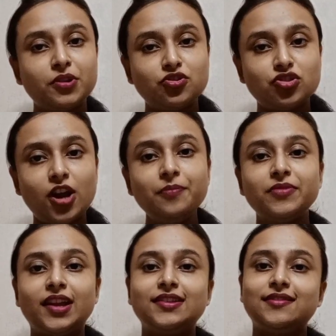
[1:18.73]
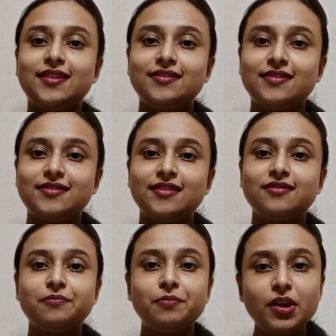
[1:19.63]
Punjab that is
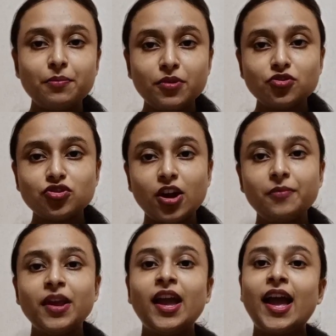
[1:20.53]
SSSB Punjab